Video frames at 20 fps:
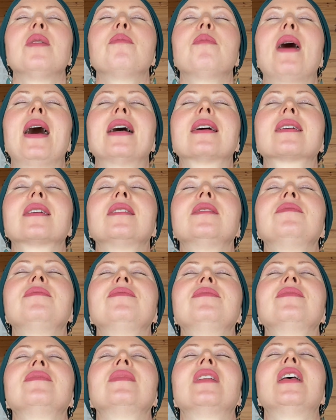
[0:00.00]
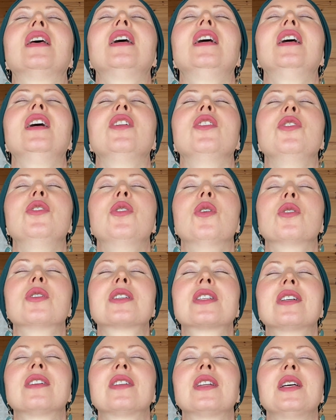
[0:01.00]
back.
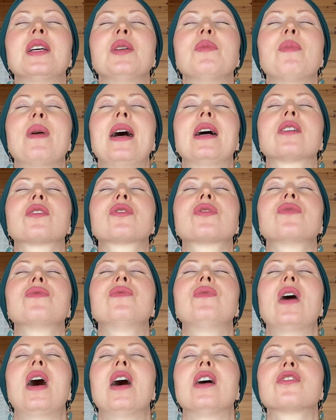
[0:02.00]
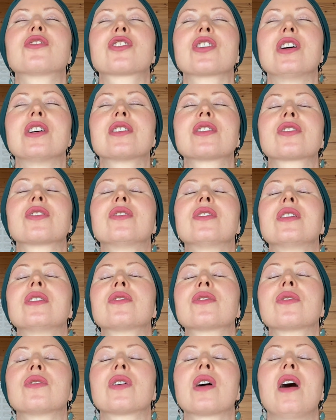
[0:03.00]
Don't tilt the head back too far, just only
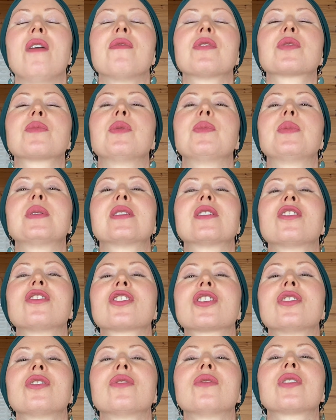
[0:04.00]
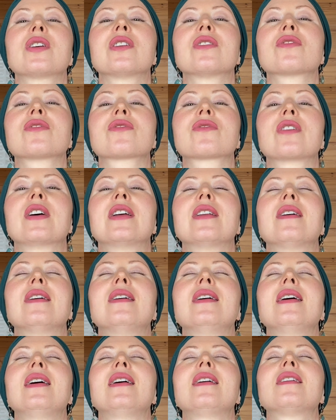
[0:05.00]
to a comfortable position, looking straight
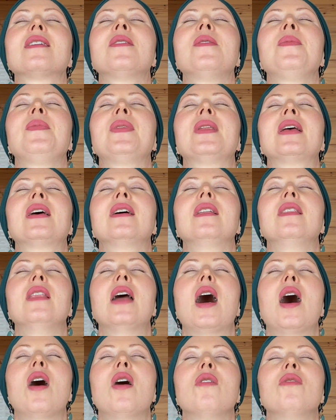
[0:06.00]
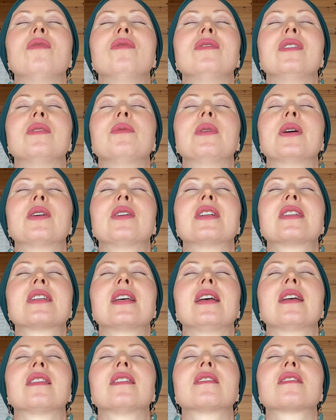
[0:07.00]
ahead. Now we're going to
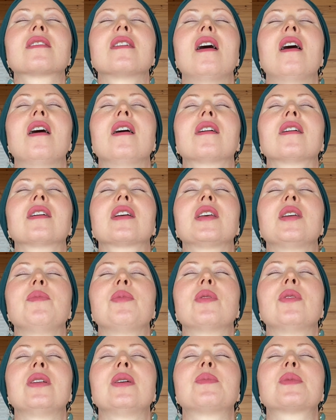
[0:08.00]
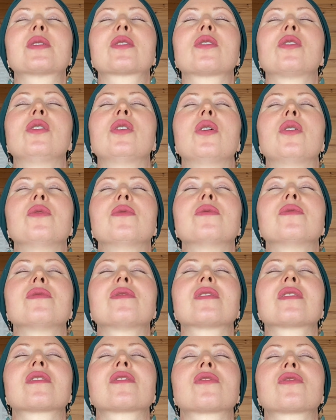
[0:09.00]
take the tongue, keep your lips
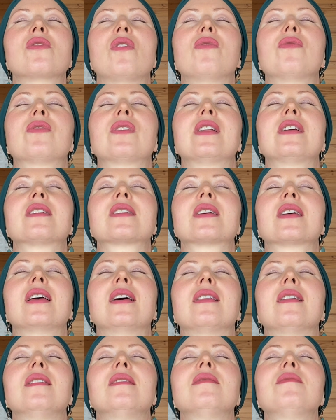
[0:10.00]
closed softly together.